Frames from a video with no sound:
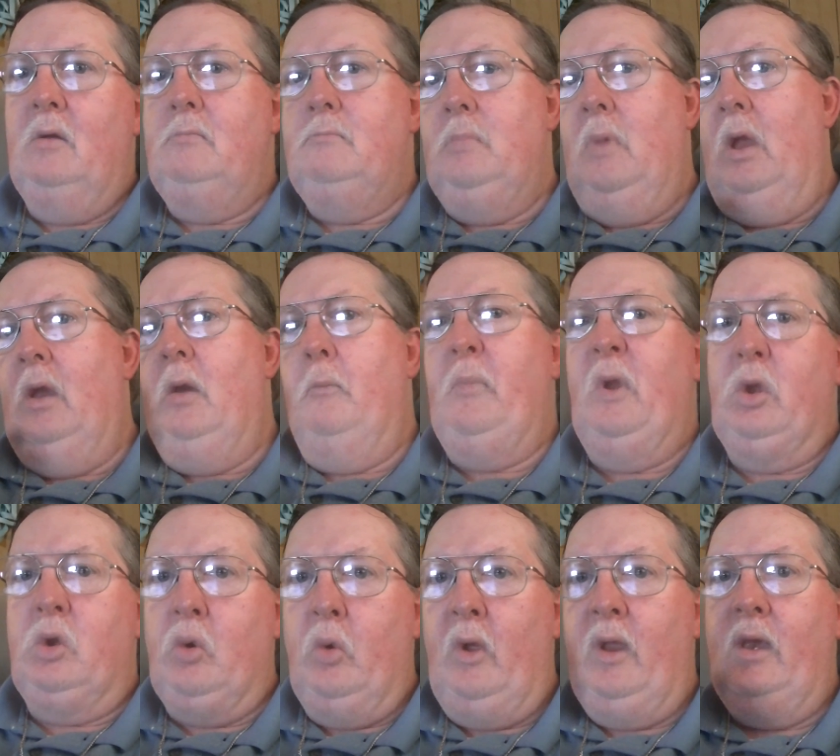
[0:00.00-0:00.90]
in
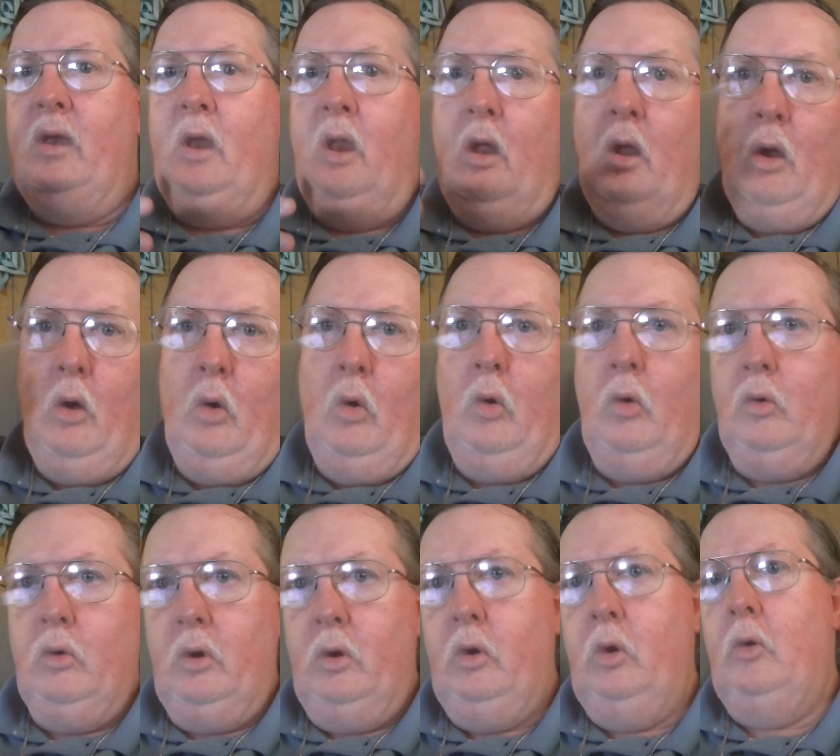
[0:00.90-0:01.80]
between the
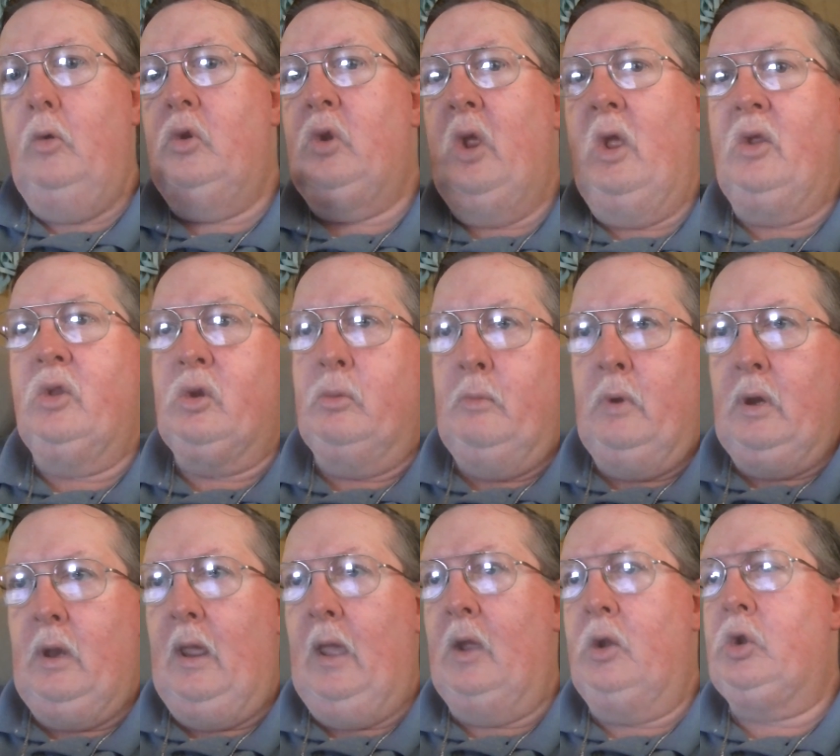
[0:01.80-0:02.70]
Old and New Testament,
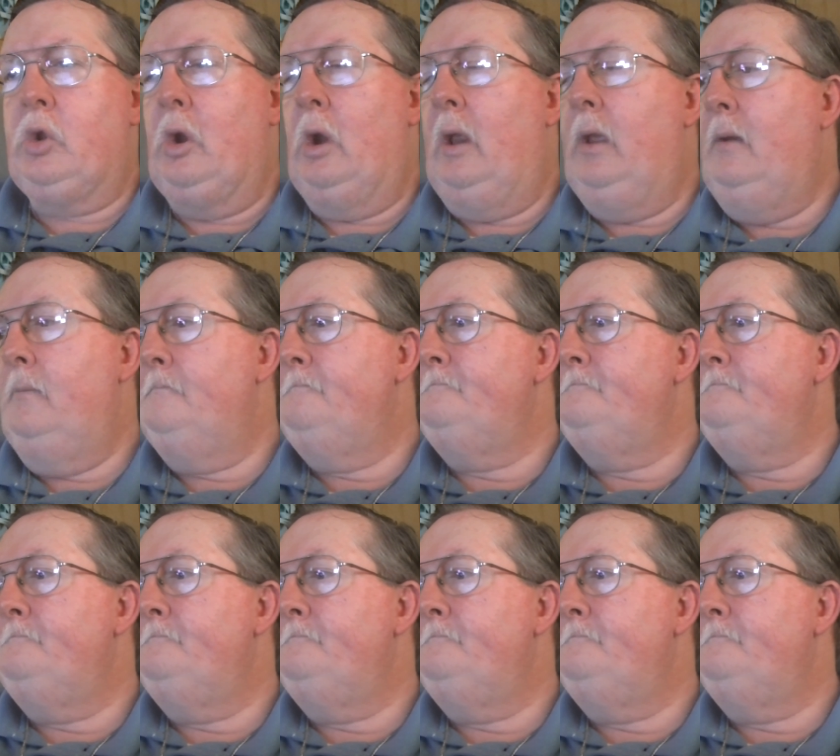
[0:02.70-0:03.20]
actually.